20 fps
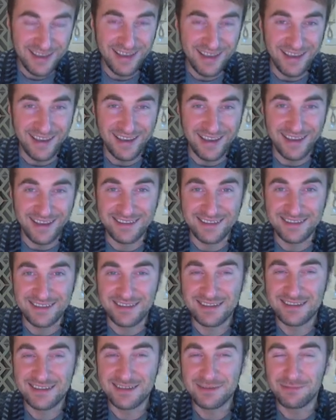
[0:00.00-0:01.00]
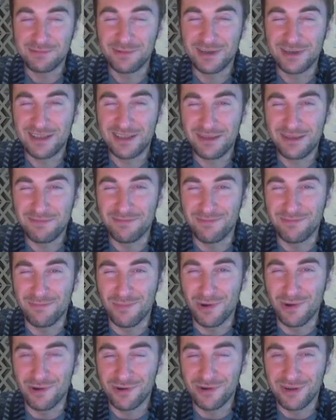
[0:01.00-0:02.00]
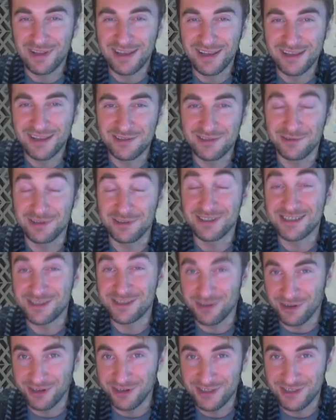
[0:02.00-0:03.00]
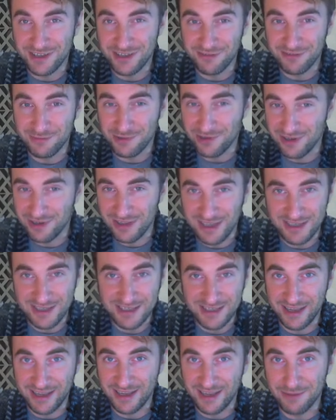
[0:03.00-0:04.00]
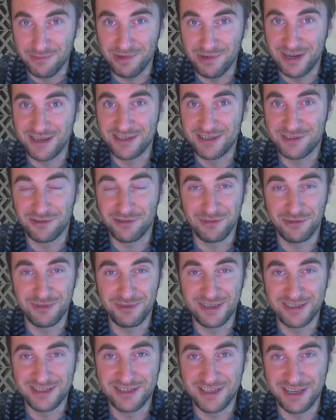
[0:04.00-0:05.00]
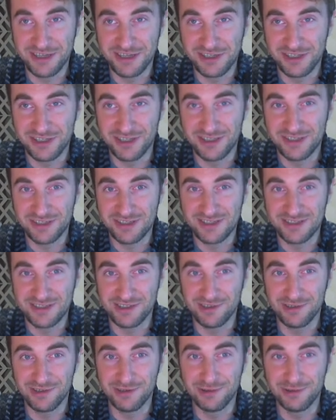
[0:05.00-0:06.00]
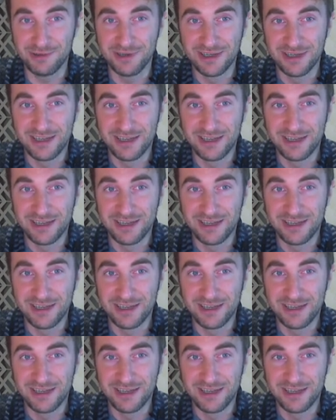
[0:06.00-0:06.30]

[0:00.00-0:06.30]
And this is really more or less, or it starts off more or less like a brainstorming session. So